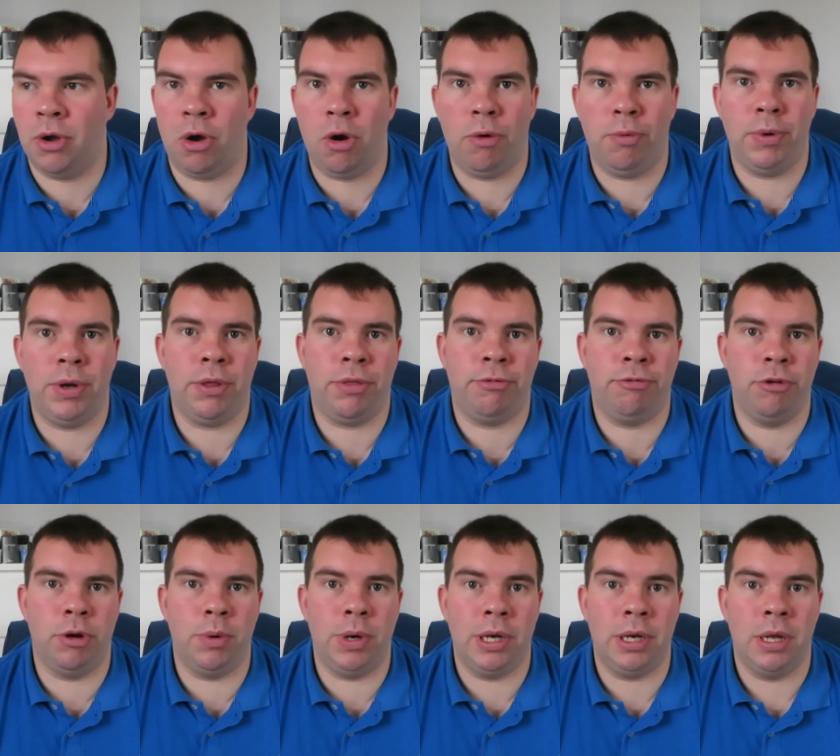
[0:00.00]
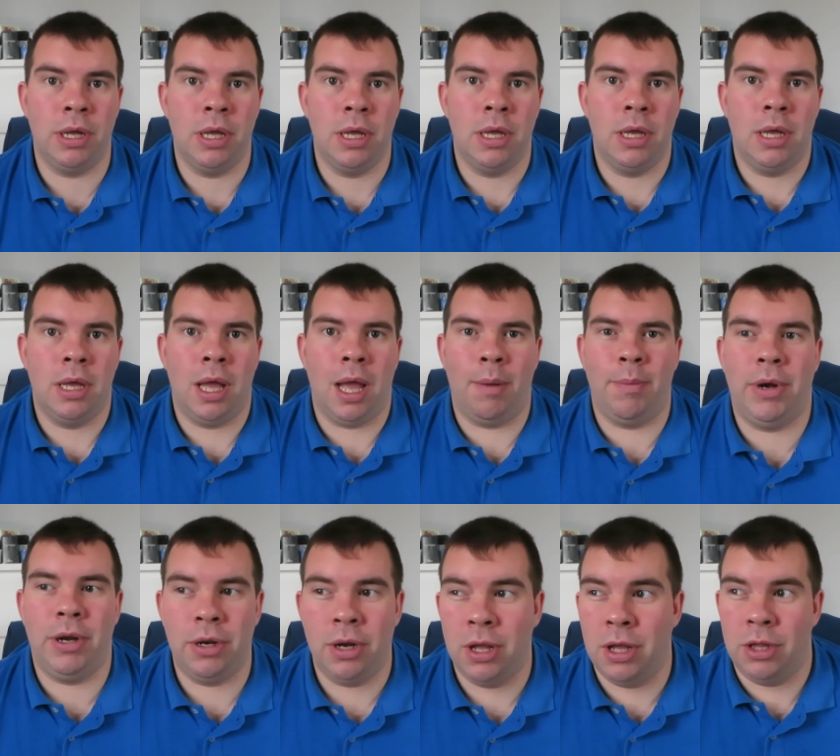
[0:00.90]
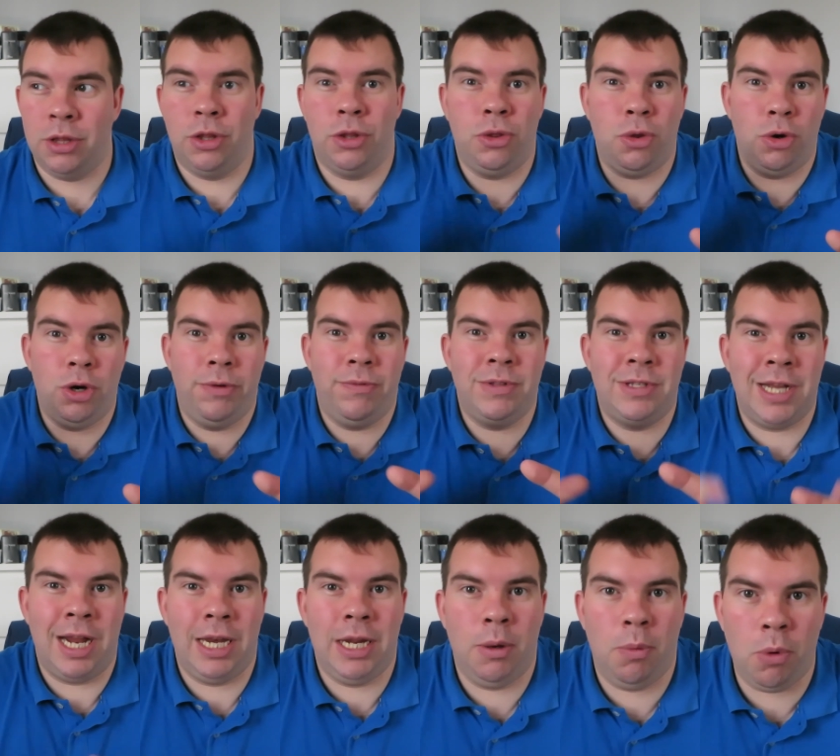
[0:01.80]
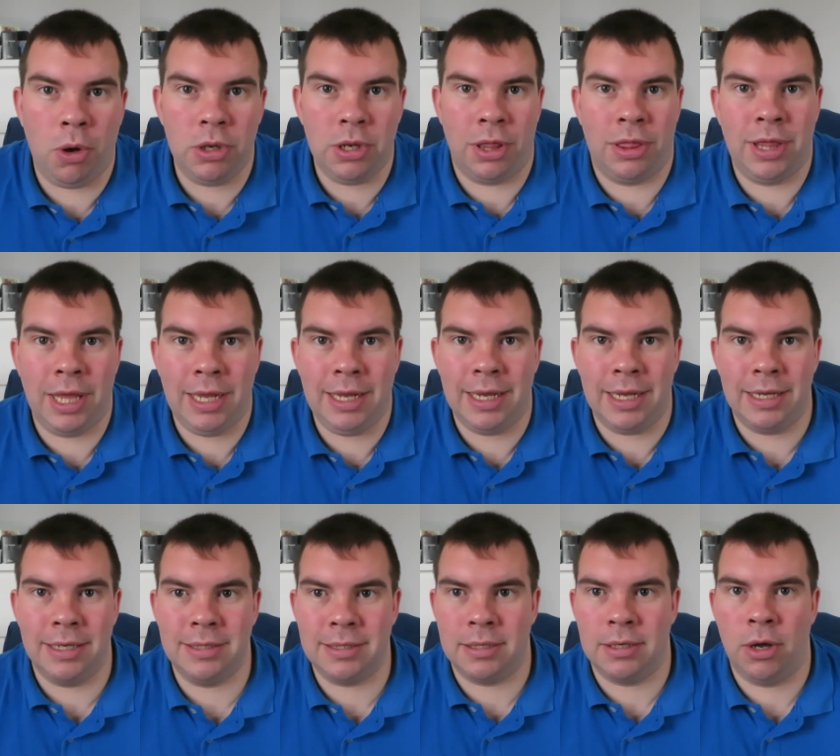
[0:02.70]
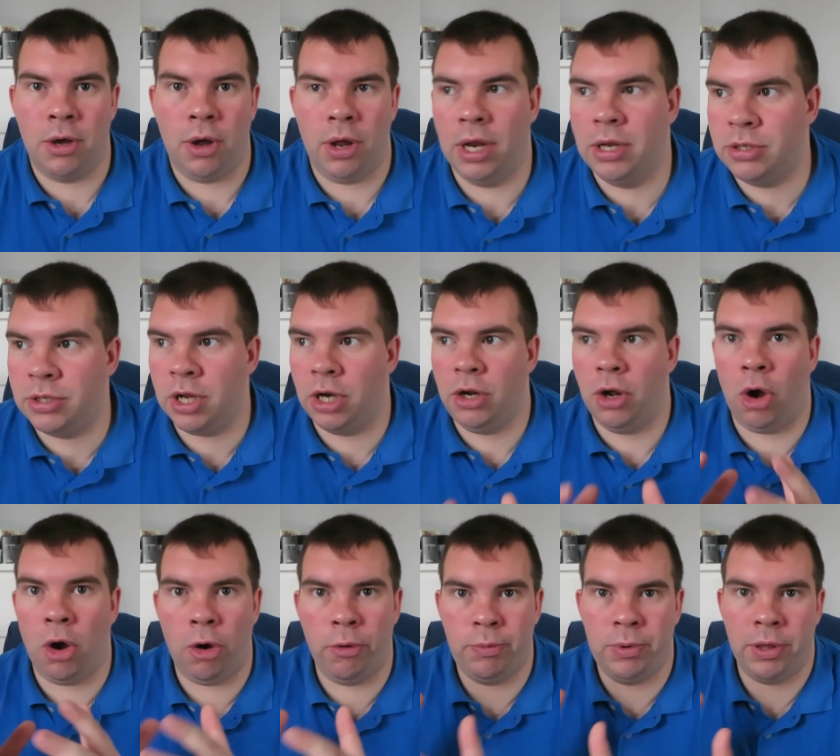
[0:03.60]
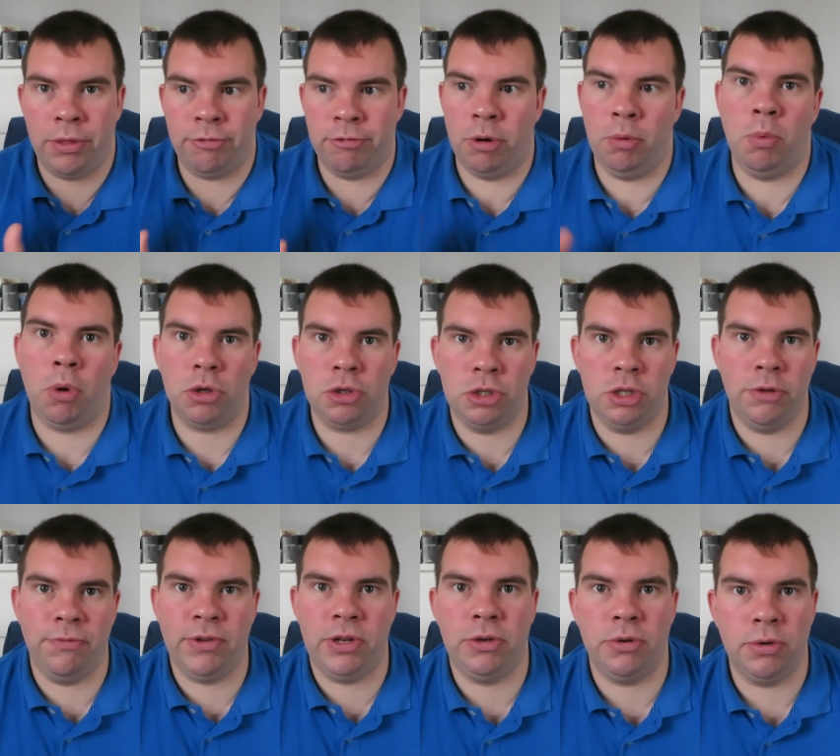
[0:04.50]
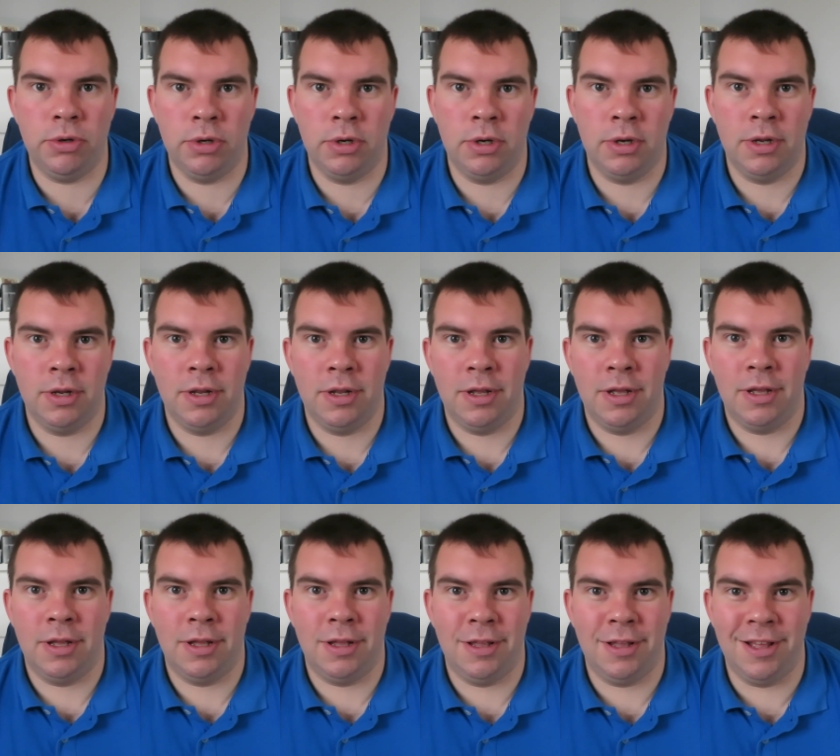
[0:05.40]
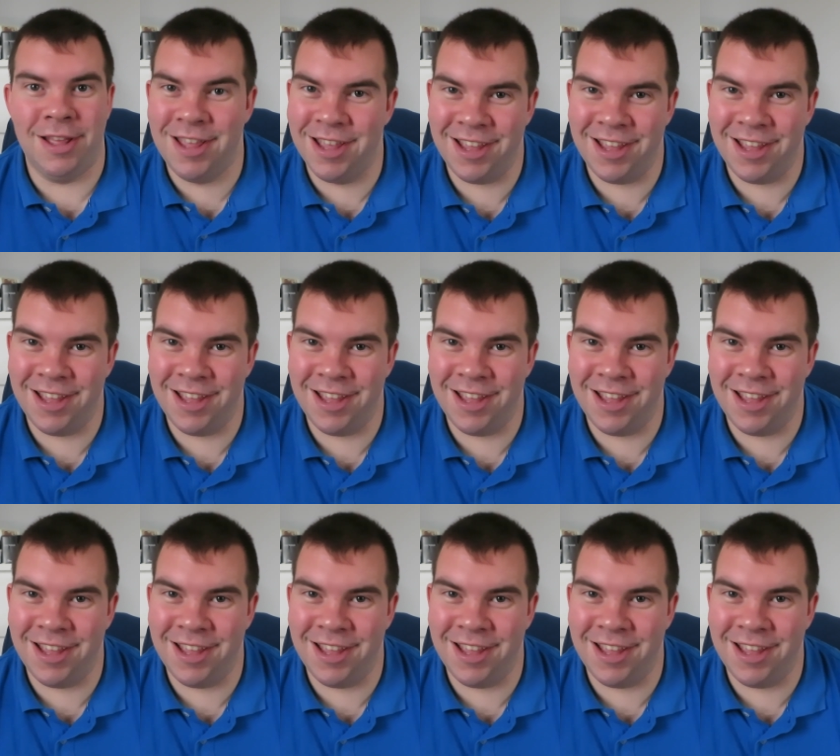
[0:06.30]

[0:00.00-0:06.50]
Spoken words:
and then once you're halfway through it, I mean, they don't even tell you what the thing is until you're halfway through watching the video.